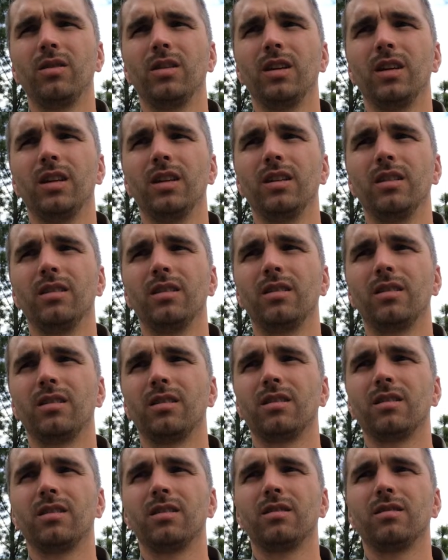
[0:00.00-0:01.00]

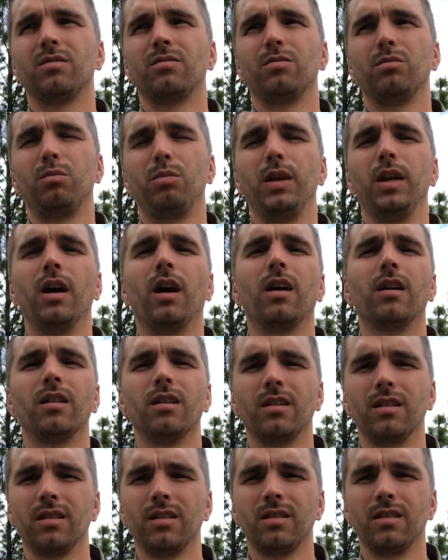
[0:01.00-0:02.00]
is
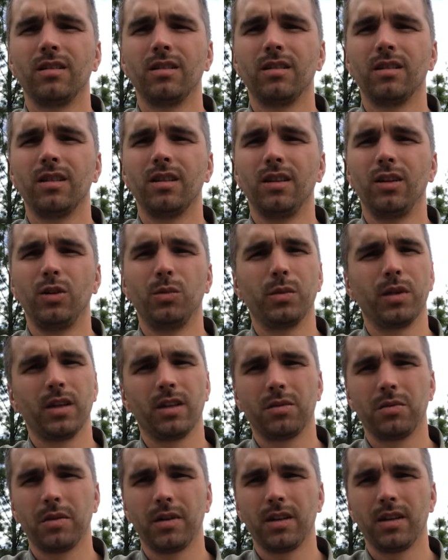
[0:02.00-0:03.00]
beyond the human
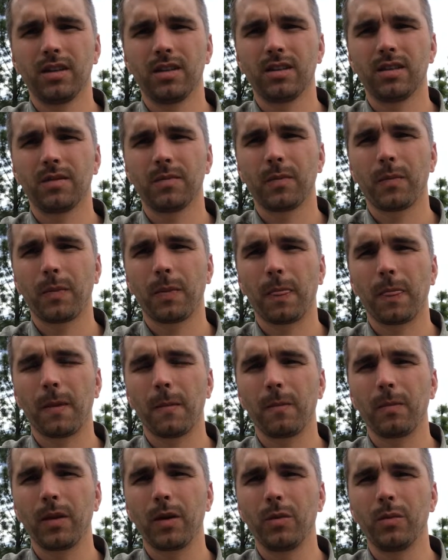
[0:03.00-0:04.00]
experience,
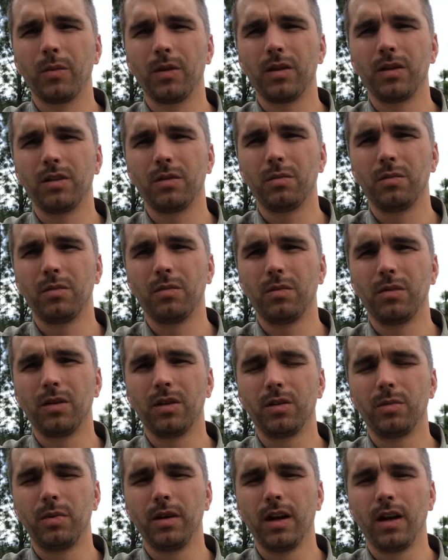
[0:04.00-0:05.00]
what is
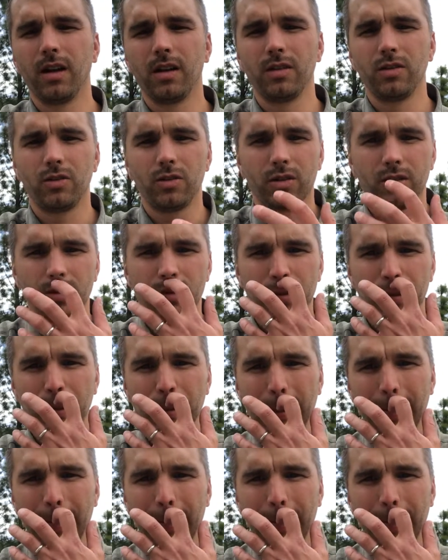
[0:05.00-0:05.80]
beyond just